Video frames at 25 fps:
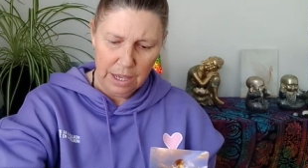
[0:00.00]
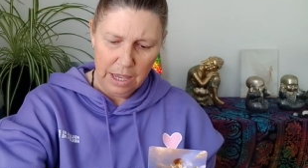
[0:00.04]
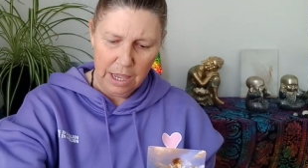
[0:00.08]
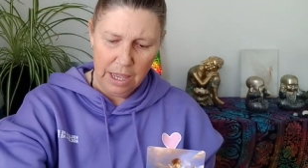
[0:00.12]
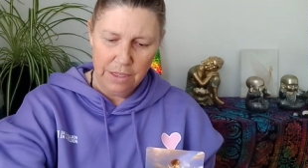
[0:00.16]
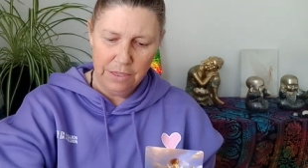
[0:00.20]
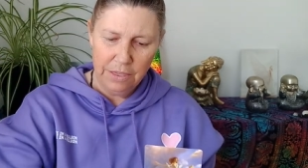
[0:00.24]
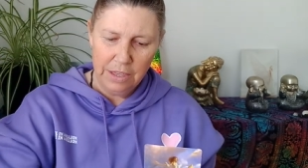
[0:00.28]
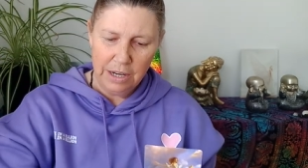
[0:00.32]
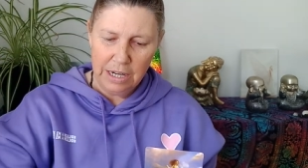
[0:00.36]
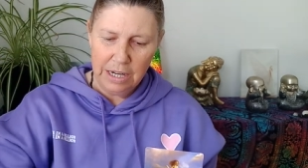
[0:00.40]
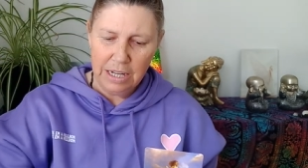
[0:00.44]

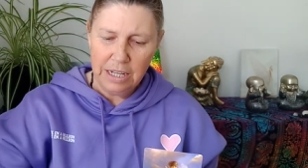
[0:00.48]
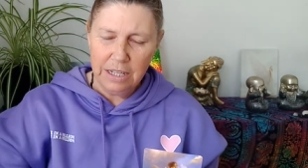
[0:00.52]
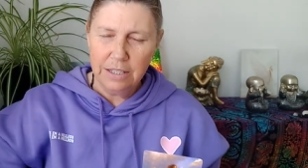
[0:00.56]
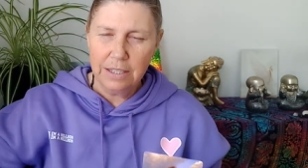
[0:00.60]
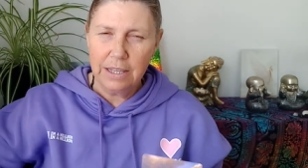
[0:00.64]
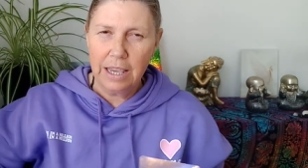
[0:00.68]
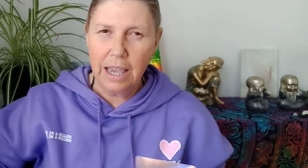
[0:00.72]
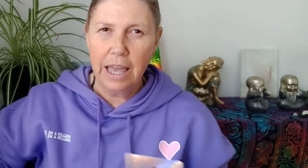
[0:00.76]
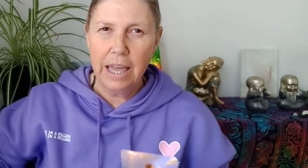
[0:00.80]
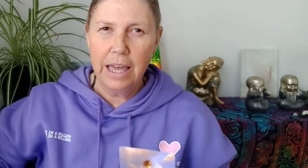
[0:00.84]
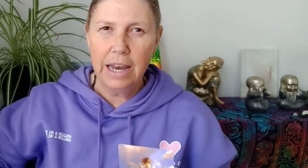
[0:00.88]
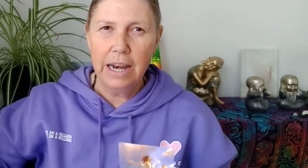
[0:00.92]
And the next
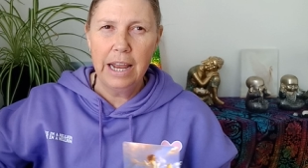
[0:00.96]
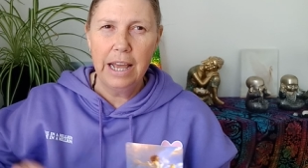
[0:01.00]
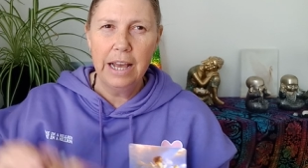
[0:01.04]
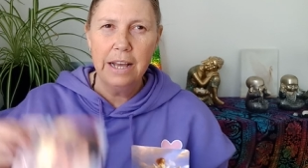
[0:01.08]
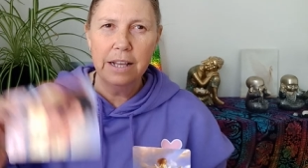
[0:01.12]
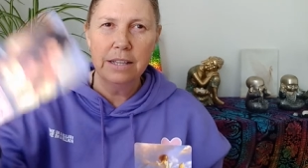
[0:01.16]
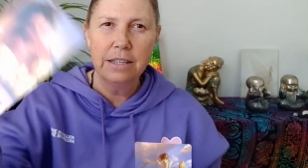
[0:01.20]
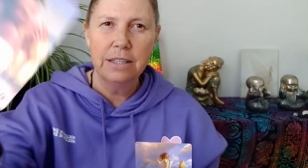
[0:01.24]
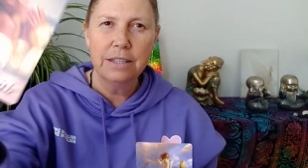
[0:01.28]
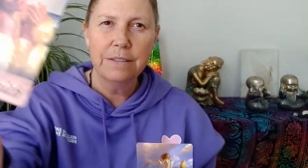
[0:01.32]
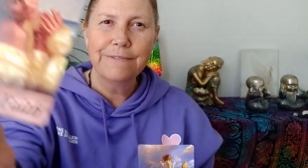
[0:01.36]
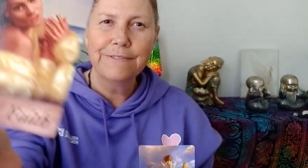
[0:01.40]
card out
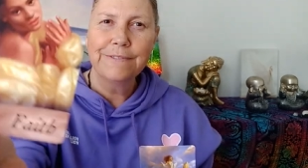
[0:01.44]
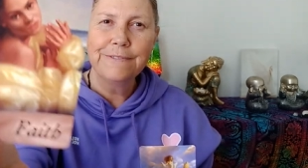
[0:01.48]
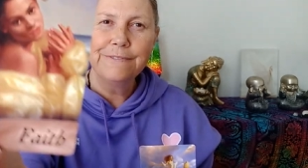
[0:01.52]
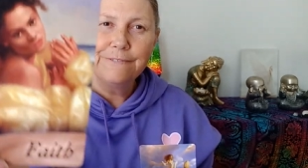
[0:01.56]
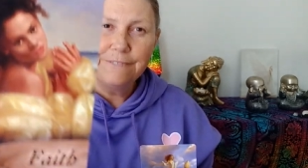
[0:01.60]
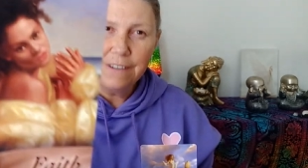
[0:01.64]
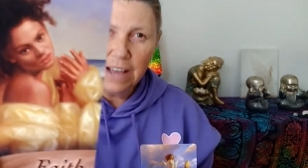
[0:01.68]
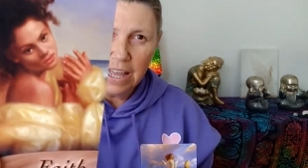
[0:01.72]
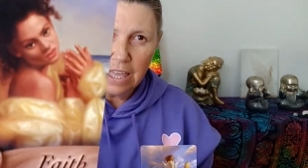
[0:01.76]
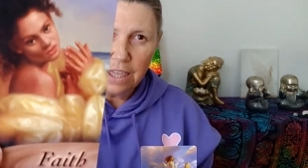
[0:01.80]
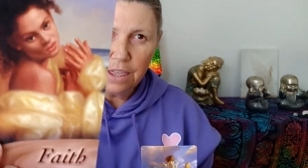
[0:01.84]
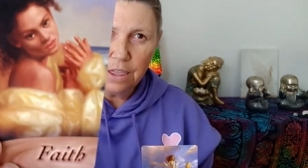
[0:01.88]
is
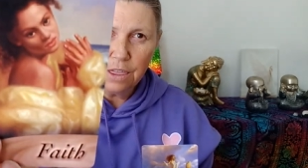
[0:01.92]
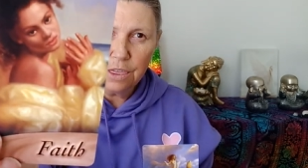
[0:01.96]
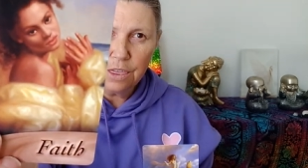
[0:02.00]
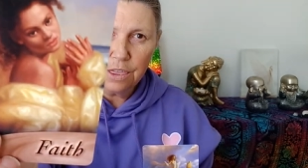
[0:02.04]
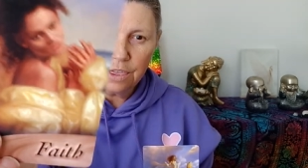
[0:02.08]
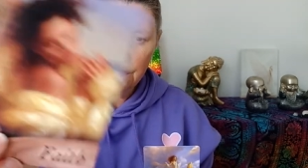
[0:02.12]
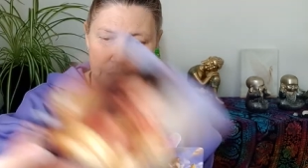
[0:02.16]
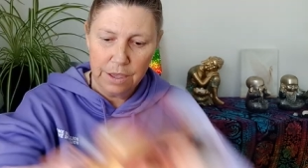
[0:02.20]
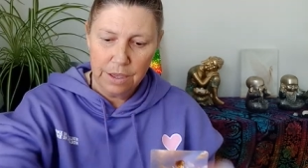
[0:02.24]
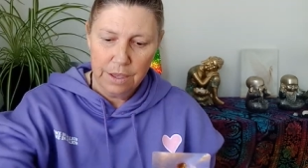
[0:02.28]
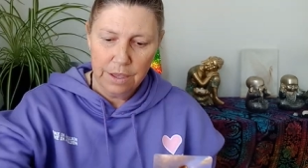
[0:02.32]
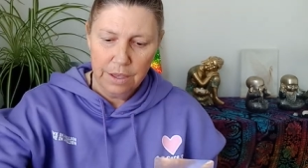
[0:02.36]
faith.
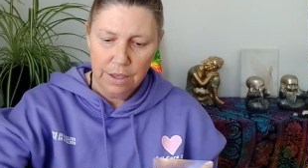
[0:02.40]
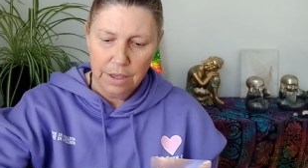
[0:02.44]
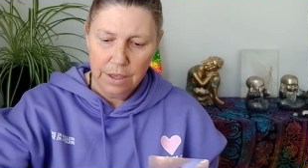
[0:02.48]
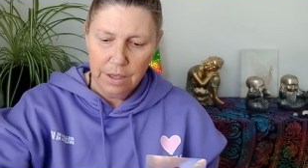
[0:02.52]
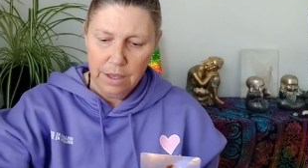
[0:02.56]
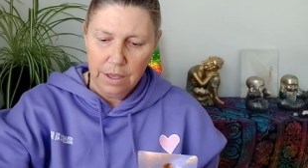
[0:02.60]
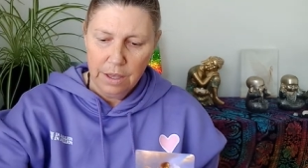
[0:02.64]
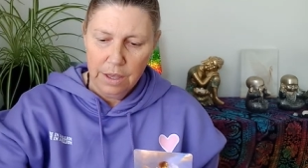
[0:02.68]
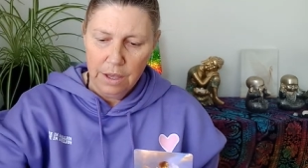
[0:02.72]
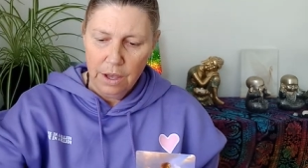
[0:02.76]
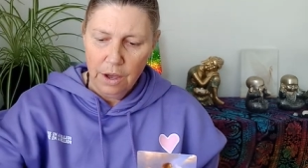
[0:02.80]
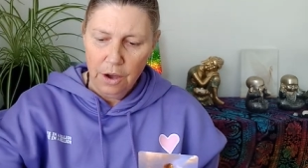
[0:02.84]

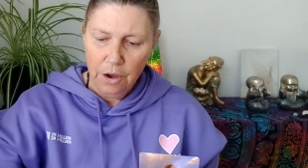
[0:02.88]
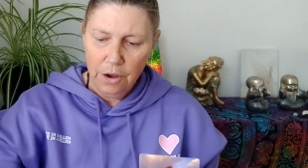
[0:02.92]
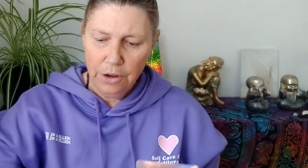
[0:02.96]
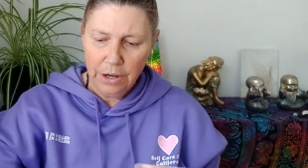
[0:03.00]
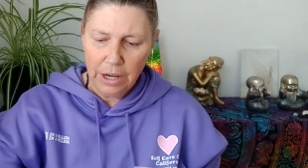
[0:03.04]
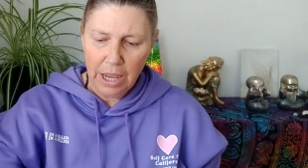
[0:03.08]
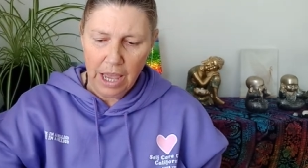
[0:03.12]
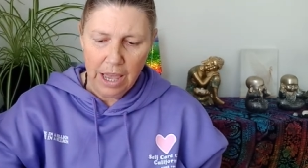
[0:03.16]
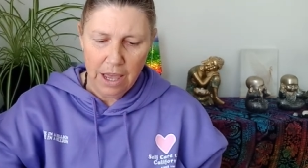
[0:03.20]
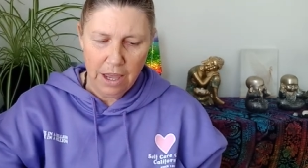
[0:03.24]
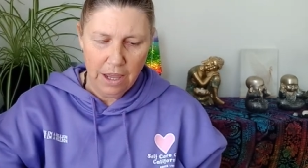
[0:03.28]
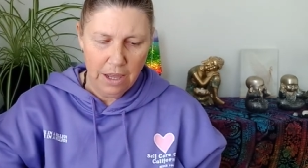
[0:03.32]

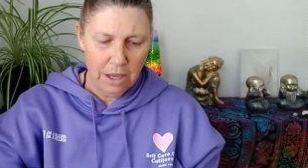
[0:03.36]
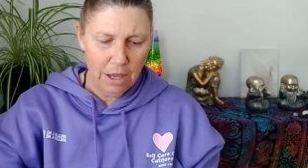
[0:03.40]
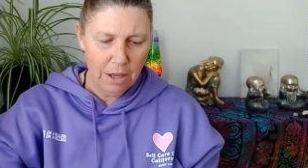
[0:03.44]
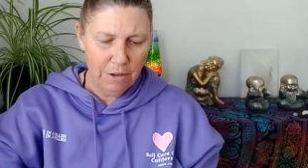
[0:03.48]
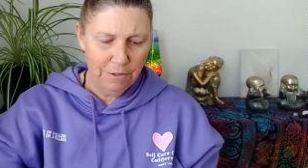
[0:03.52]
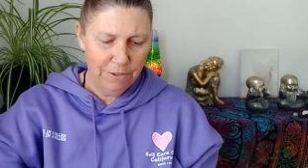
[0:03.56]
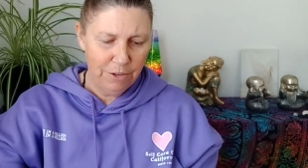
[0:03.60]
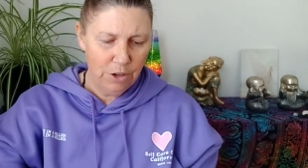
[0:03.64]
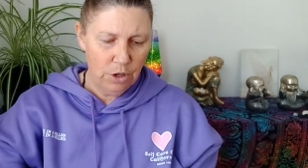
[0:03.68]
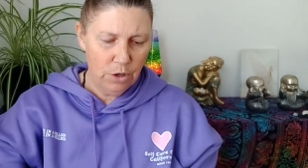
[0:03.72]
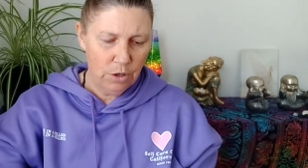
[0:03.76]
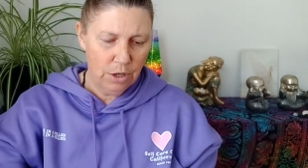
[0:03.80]
Okay,
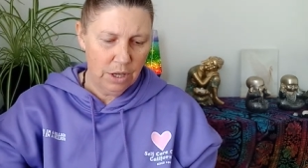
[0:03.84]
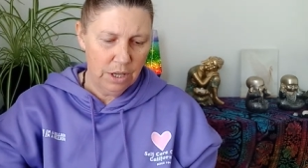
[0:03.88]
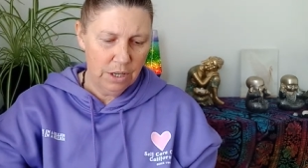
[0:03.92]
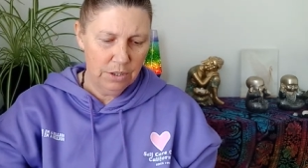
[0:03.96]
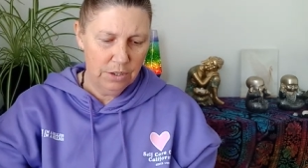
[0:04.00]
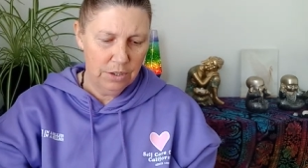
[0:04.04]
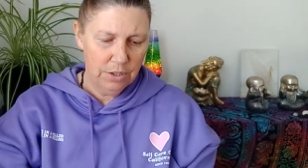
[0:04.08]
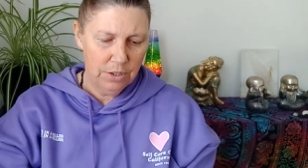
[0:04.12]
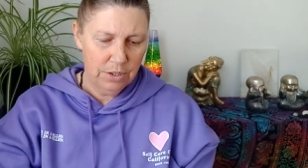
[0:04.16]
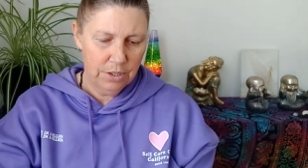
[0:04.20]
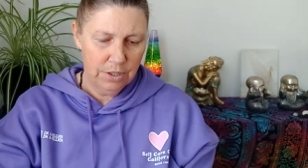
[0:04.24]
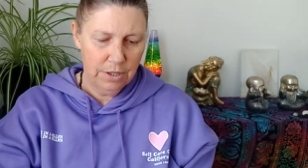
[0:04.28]

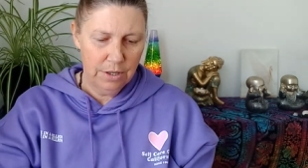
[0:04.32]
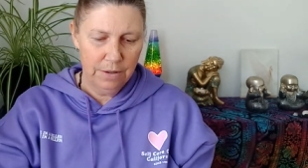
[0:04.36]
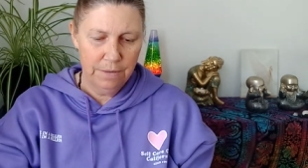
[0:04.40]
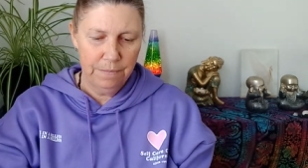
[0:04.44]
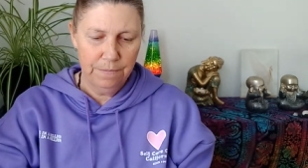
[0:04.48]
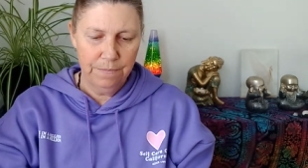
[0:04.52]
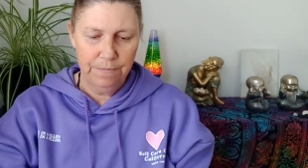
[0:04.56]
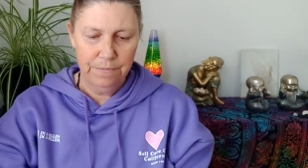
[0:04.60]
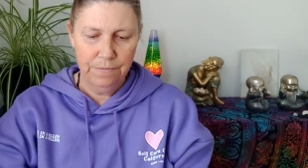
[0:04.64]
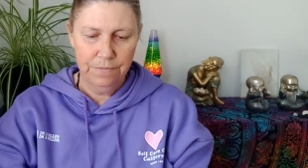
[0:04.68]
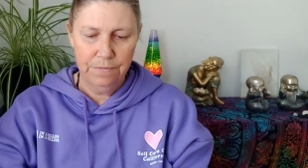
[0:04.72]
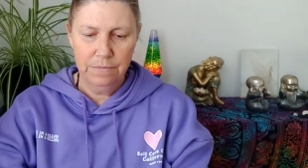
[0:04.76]
Ophiuchus.
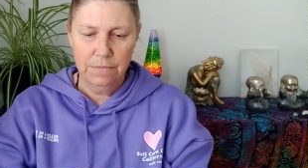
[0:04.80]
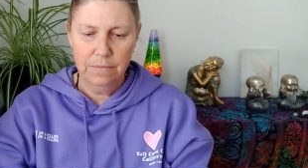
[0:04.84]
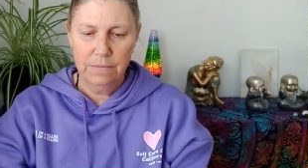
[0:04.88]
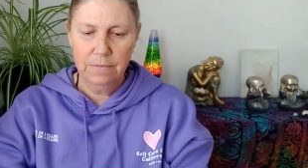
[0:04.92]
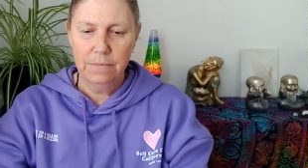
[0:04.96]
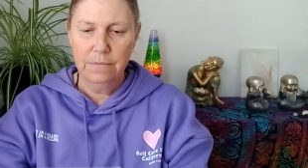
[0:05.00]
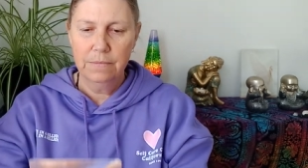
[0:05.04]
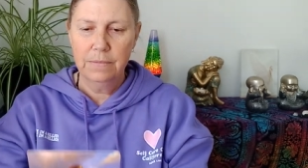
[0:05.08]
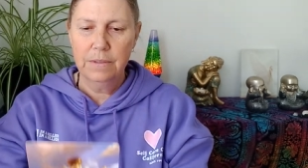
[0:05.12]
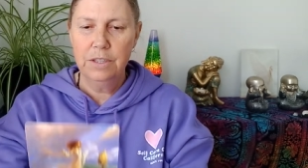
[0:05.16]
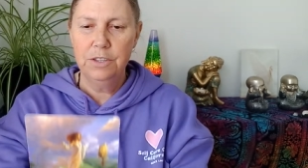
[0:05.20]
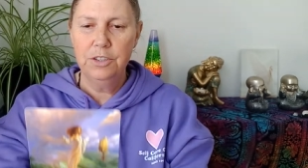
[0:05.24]

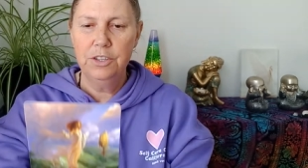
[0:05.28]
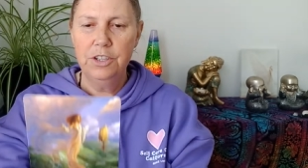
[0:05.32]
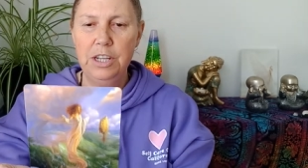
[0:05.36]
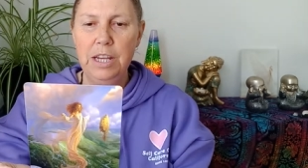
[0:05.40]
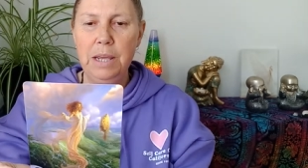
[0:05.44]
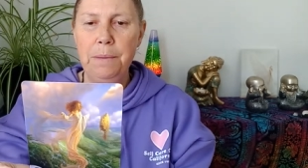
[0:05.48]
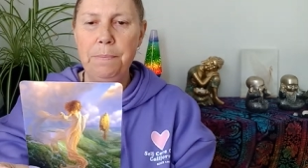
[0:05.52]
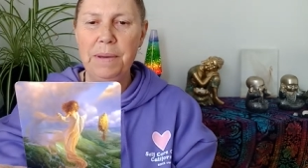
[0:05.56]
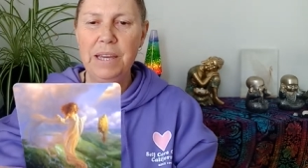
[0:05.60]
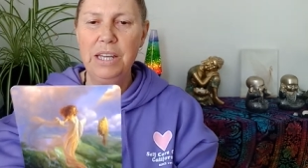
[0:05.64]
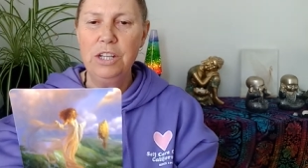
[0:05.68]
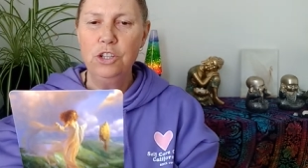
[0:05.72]

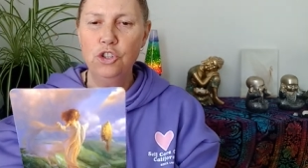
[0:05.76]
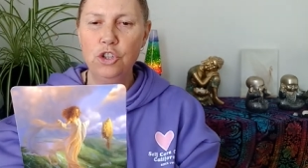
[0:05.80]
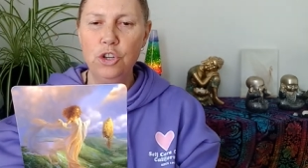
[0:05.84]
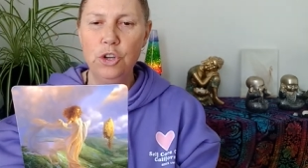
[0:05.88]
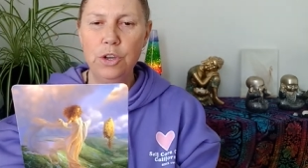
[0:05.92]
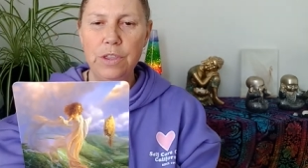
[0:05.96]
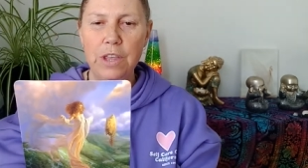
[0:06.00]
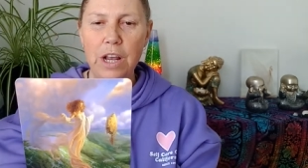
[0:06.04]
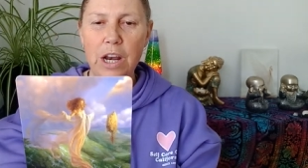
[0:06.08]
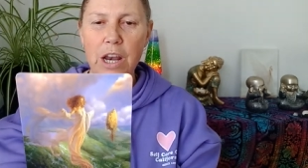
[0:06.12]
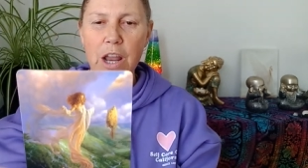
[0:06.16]
Step into the